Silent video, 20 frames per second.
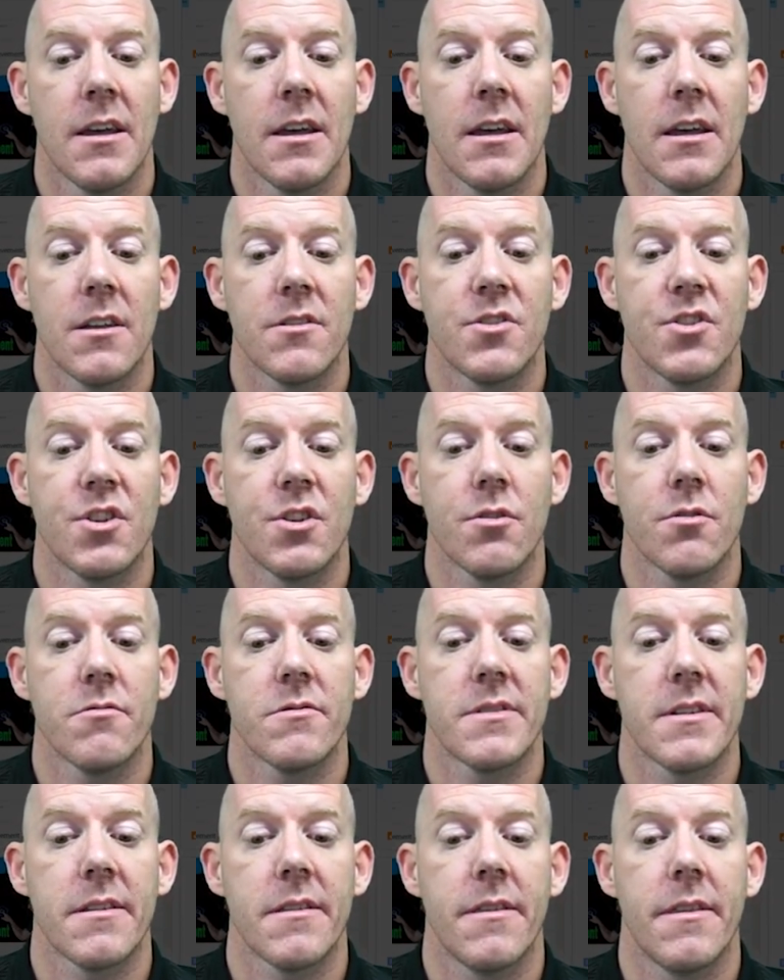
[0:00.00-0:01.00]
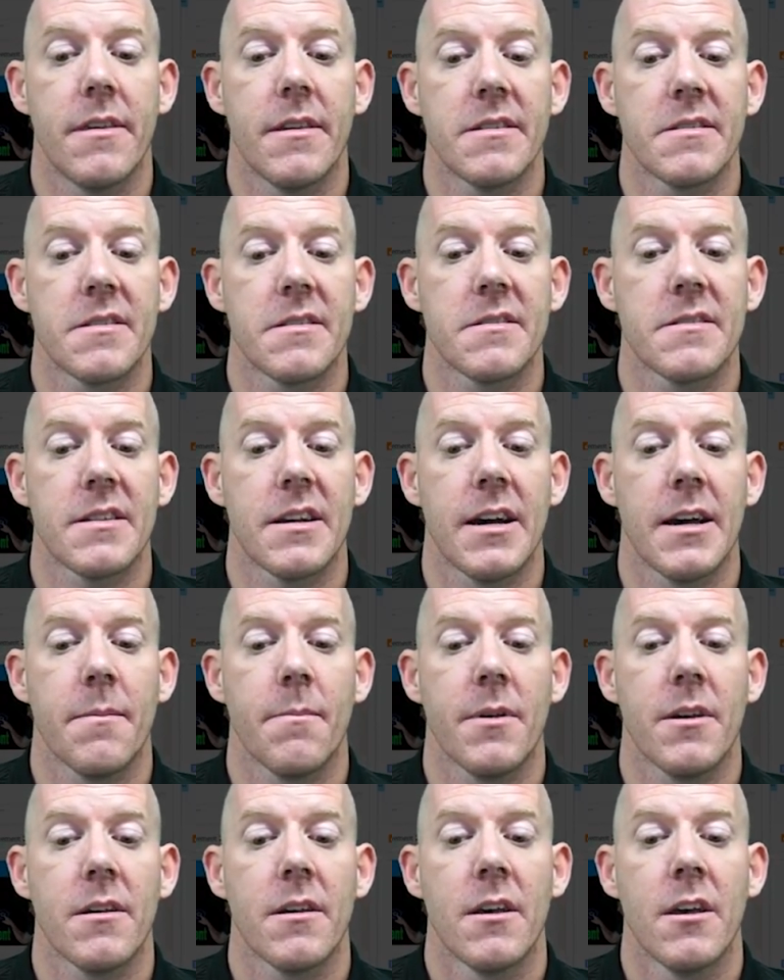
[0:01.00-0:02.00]
and choose that this
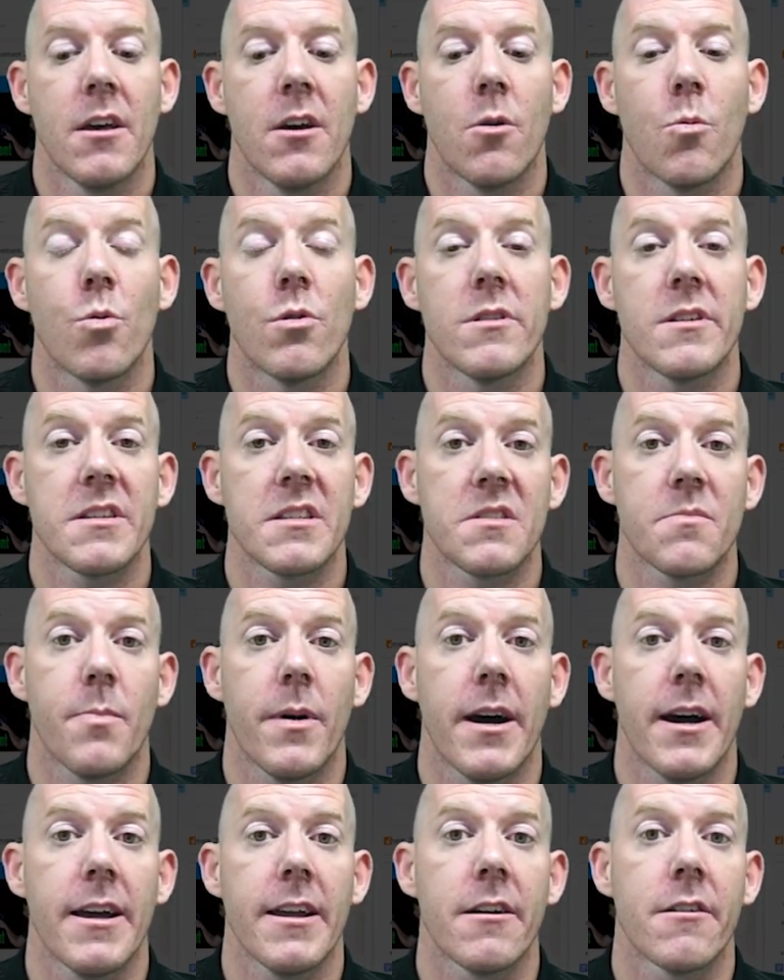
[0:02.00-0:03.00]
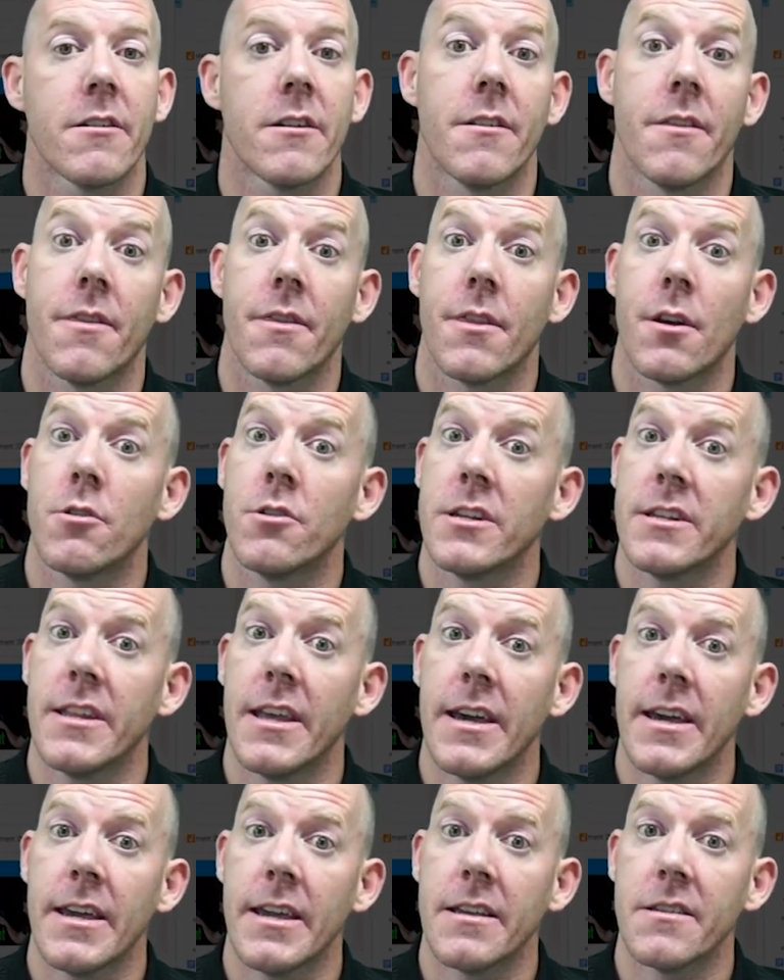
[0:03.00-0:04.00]
assignment will expire in 30
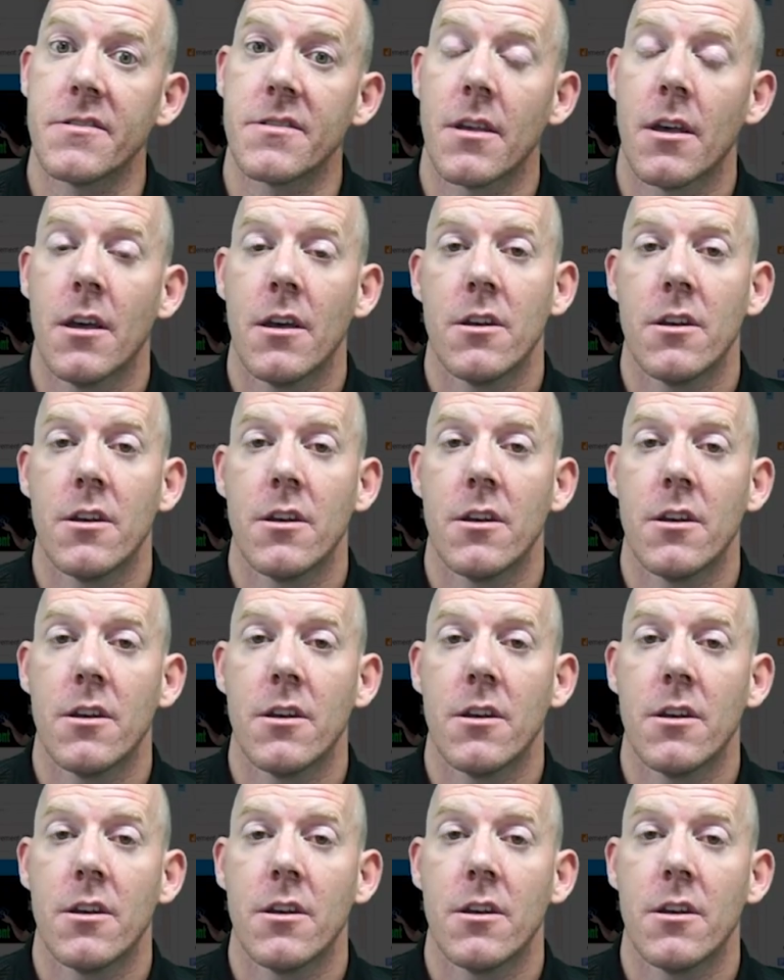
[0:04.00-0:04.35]
days.